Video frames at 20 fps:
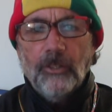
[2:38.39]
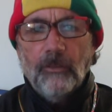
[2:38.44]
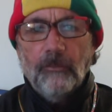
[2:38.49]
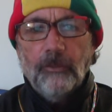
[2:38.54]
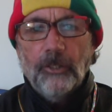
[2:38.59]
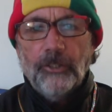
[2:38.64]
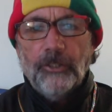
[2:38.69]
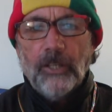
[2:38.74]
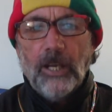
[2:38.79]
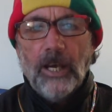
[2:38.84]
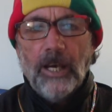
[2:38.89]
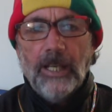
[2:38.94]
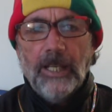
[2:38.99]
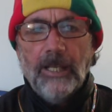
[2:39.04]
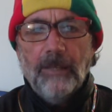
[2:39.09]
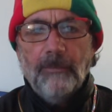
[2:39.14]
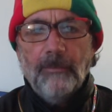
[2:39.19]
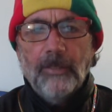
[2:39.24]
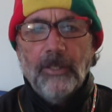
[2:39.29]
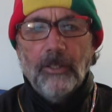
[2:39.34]
of which I
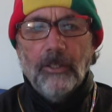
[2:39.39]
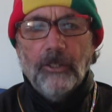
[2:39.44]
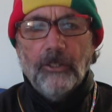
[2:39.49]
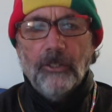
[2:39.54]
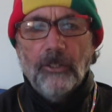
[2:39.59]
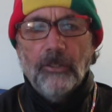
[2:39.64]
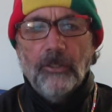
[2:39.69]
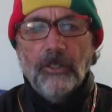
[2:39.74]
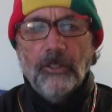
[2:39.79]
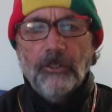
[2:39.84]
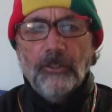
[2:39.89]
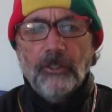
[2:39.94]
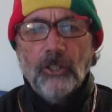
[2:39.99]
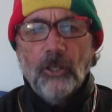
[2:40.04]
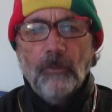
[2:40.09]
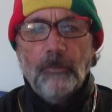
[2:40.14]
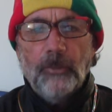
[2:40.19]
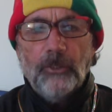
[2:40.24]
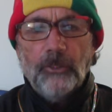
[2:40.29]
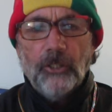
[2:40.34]
am your
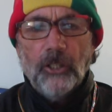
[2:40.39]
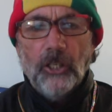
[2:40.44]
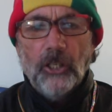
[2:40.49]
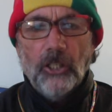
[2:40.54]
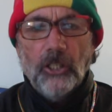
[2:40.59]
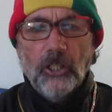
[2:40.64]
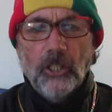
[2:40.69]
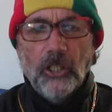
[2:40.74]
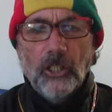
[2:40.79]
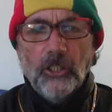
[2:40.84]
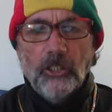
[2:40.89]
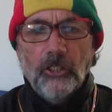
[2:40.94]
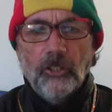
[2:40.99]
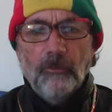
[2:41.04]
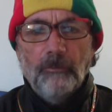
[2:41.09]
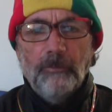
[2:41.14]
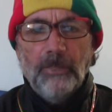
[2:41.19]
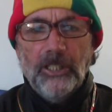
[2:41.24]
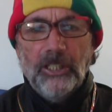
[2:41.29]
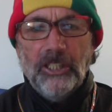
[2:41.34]
interpreter,
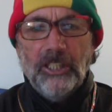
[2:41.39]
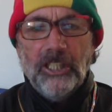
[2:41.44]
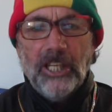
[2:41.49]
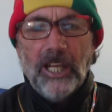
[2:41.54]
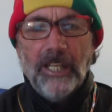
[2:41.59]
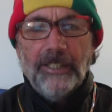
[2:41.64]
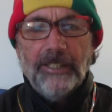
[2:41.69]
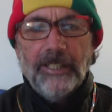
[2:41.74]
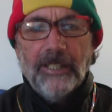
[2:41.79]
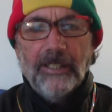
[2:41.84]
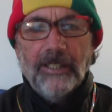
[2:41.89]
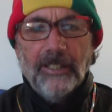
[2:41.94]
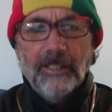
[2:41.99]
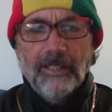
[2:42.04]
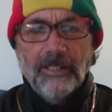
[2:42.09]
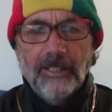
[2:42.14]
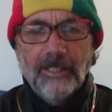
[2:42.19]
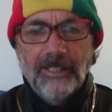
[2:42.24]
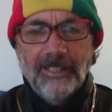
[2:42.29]
your mediator.